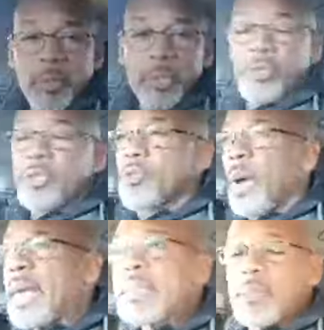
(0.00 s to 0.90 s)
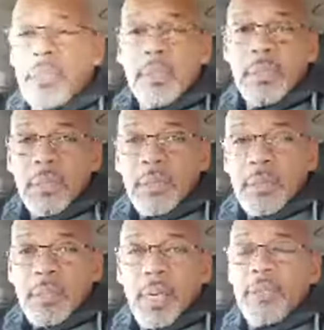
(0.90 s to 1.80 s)
Would you just wait
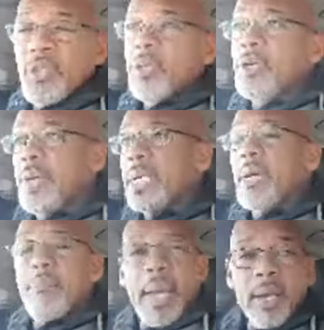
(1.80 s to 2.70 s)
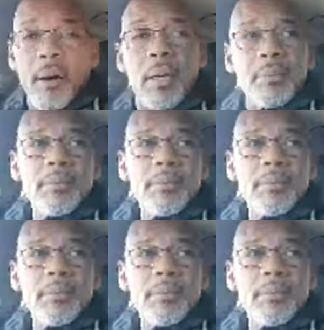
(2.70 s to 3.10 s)
until the grid come back on?